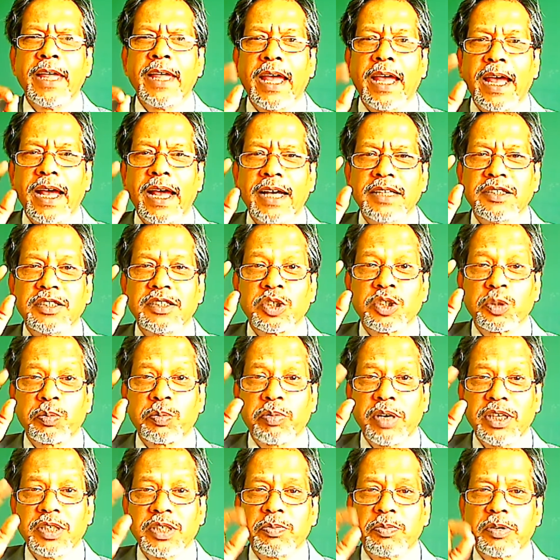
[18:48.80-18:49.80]
as
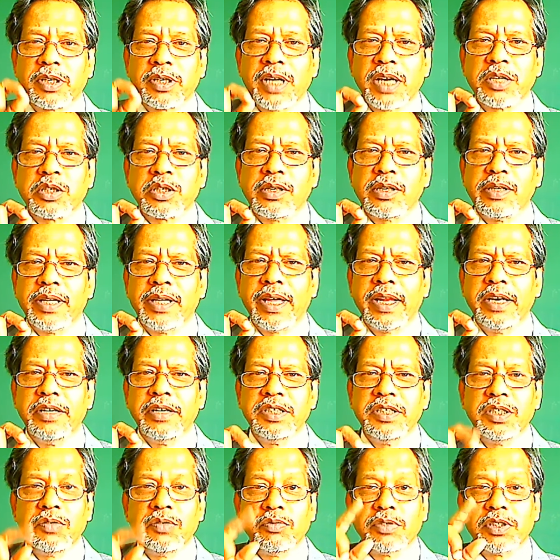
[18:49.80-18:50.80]
spring's potential
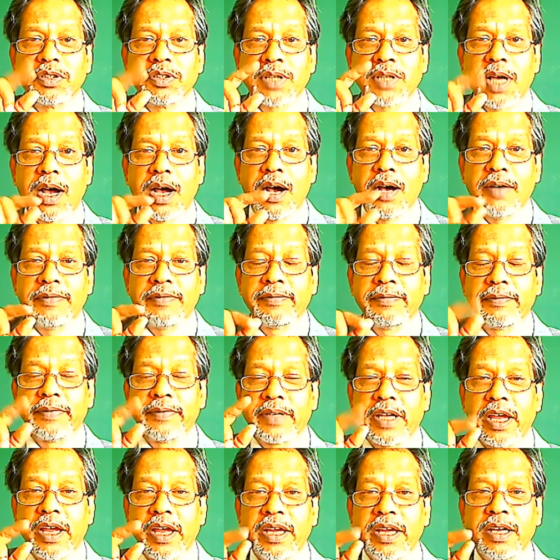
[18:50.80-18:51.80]
energy, which is half
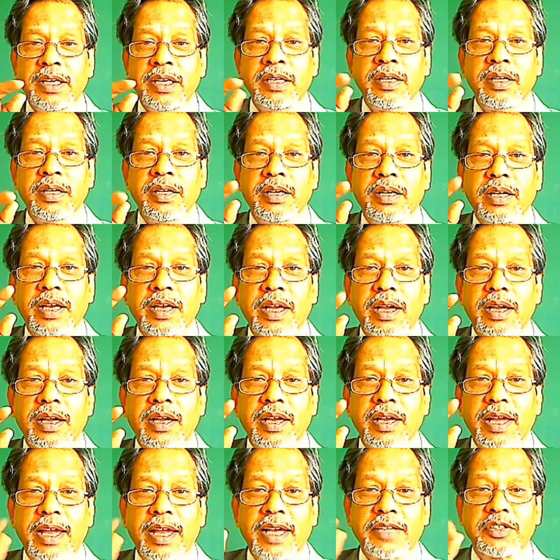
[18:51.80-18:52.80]
k
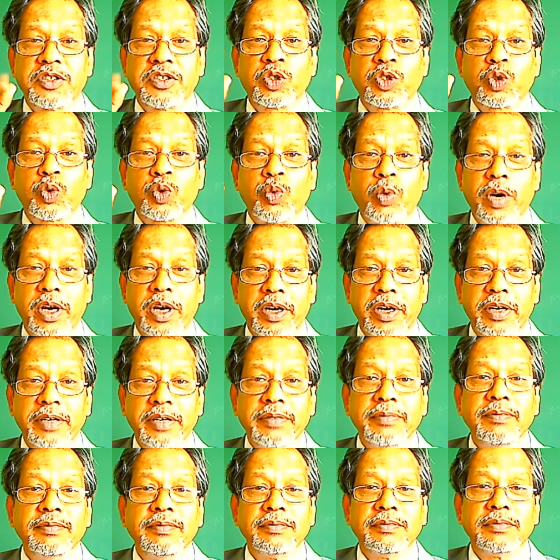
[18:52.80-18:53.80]
x squared.
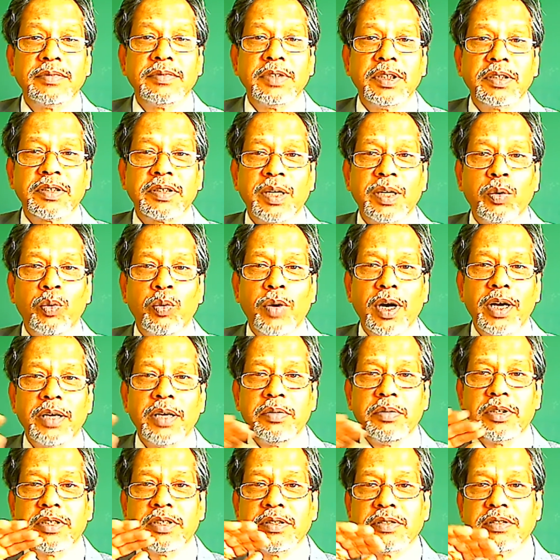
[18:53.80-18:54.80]
Okay, why?
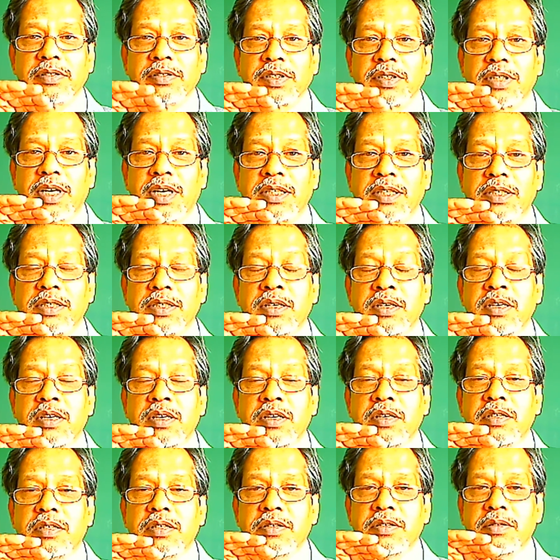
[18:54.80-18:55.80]
Because it starts,
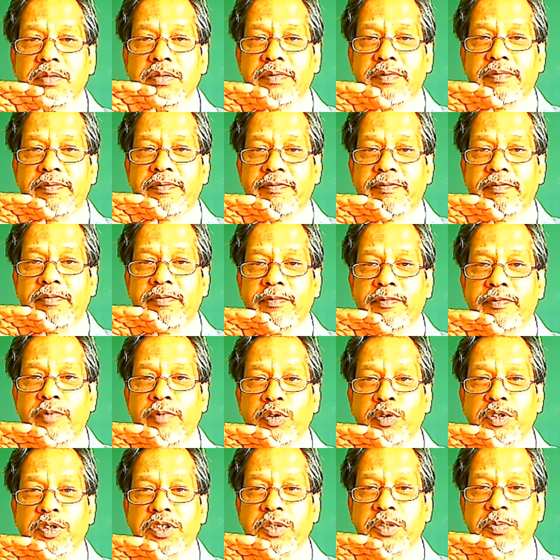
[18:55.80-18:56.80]

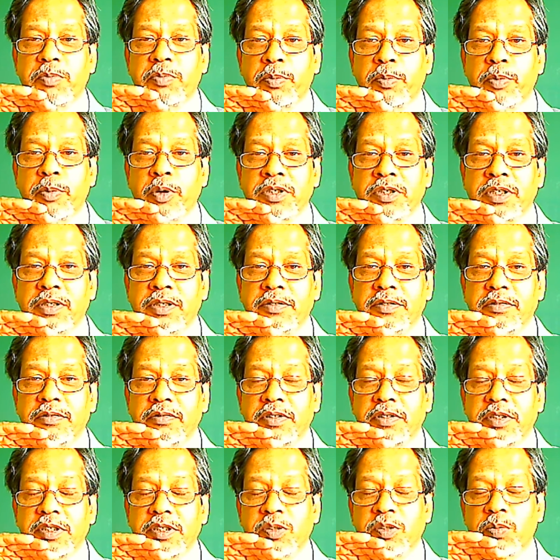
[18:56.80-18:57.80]
force is proportional to
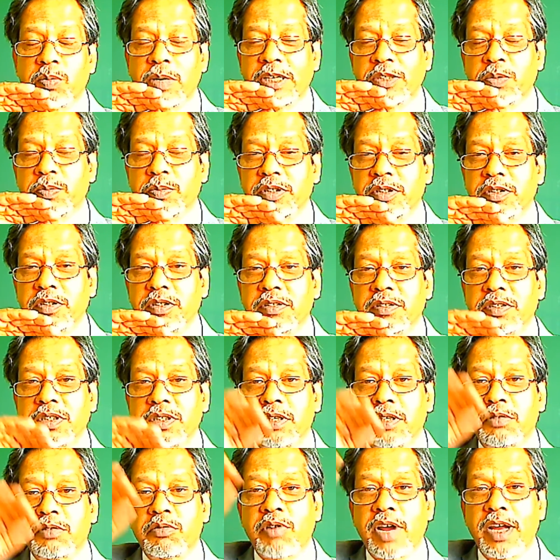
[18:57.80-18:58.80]
the displacement, so it's
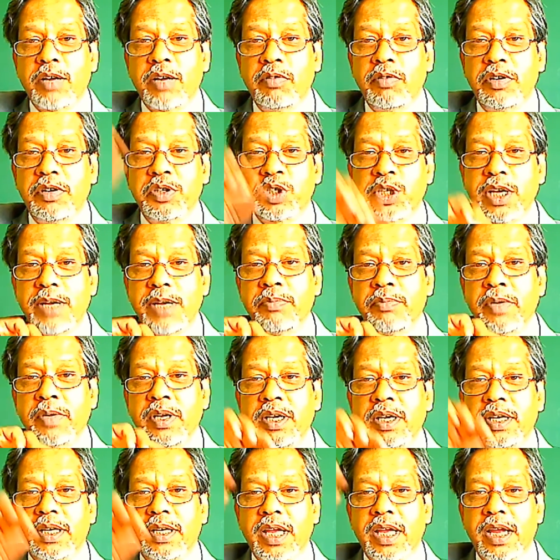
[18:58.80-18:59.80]
a triangular shape,
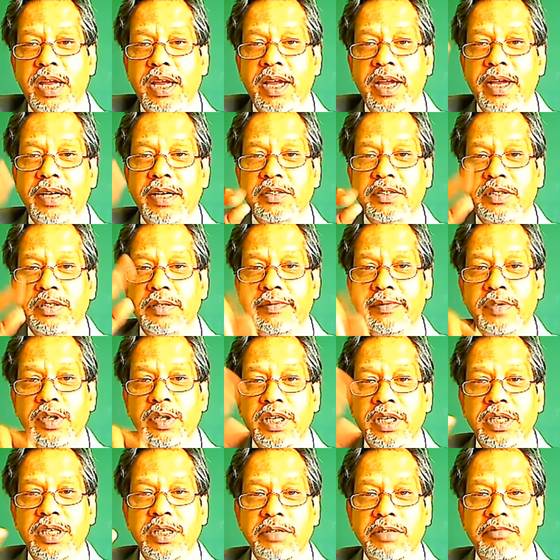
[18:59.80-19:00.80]
kx. If you
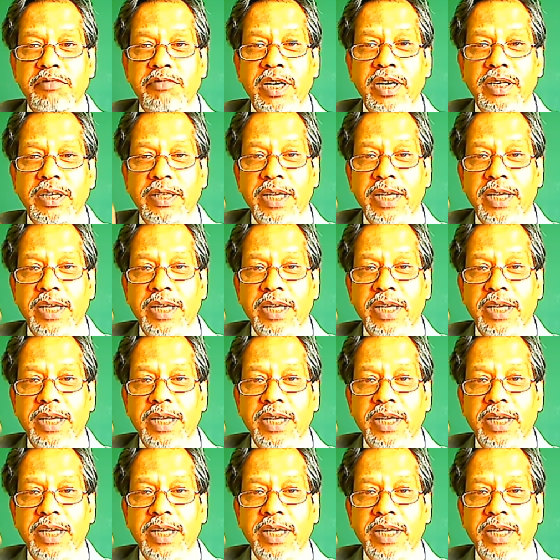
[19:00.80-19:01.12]
integrate